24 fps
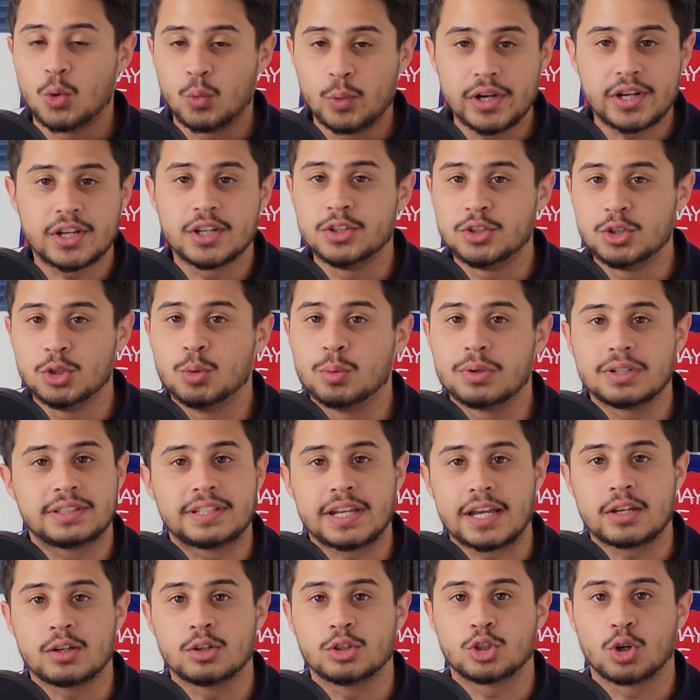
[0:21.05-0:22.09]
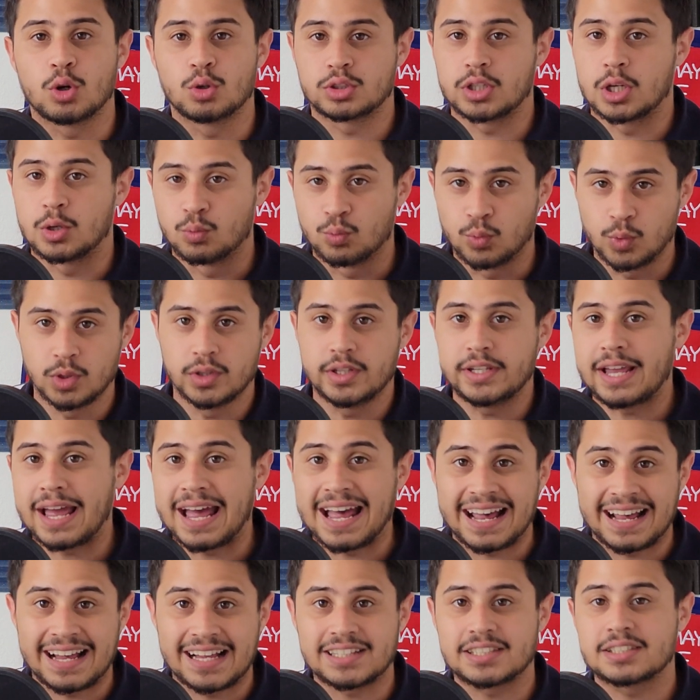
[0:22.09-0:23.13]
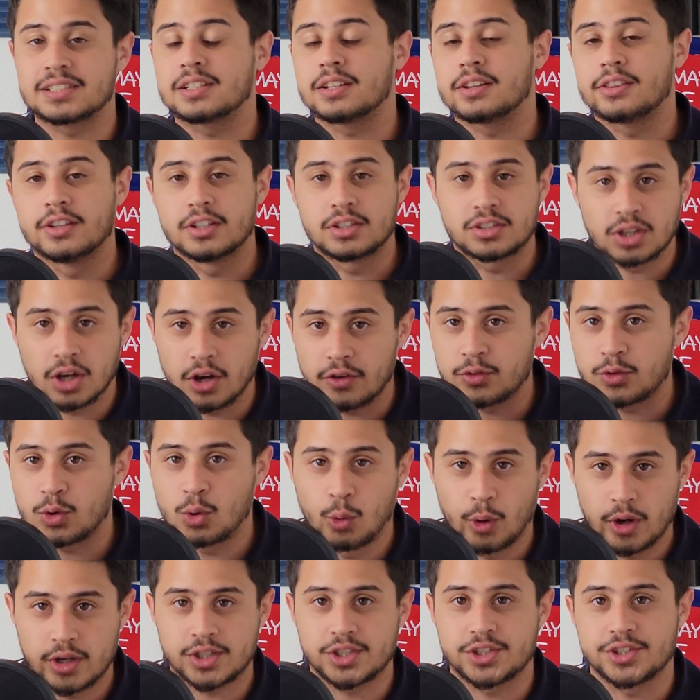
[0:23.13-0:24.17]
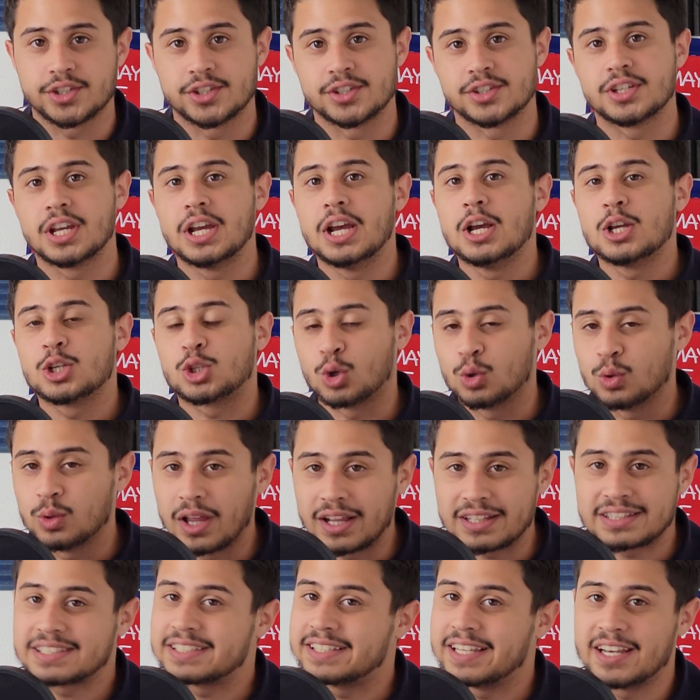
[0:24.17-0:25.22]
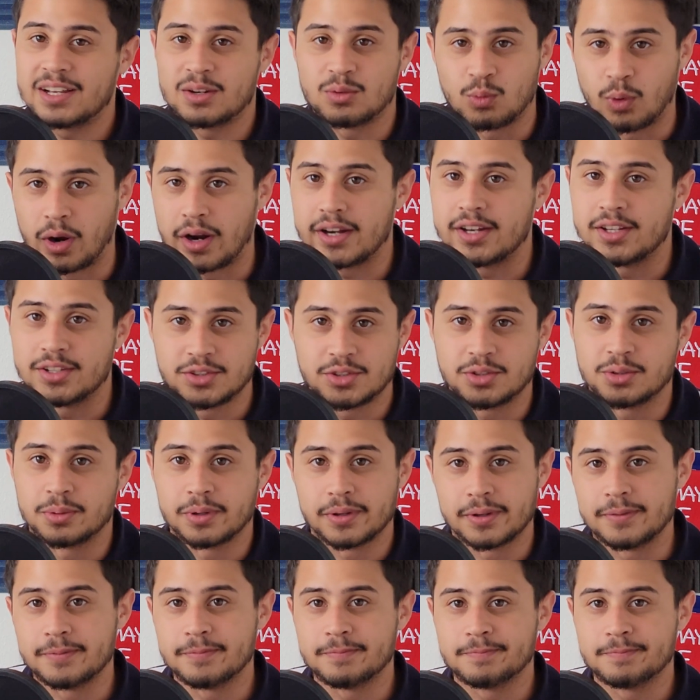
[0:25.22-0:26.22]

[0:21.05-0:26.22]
we can do with Daniel Jones and really ask the tough questions. So let's get right into it.